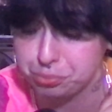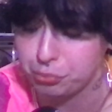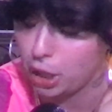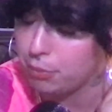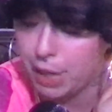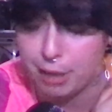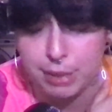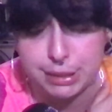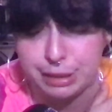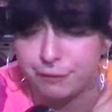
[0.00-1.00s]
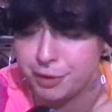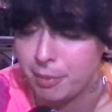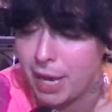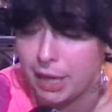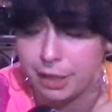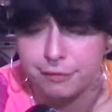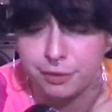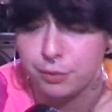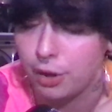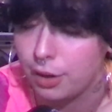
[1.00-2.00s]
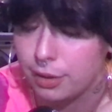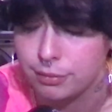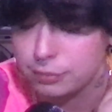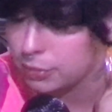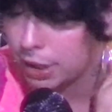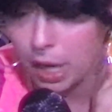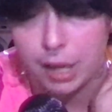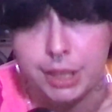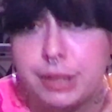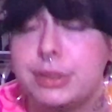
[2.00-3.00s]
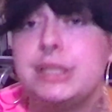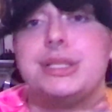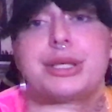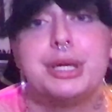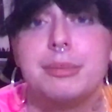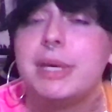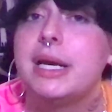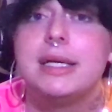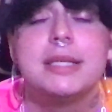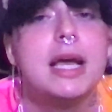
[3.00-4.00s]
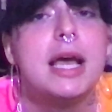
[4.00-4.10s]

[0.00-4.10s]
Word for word: I'm patting myself on the back. If you are an audio listener because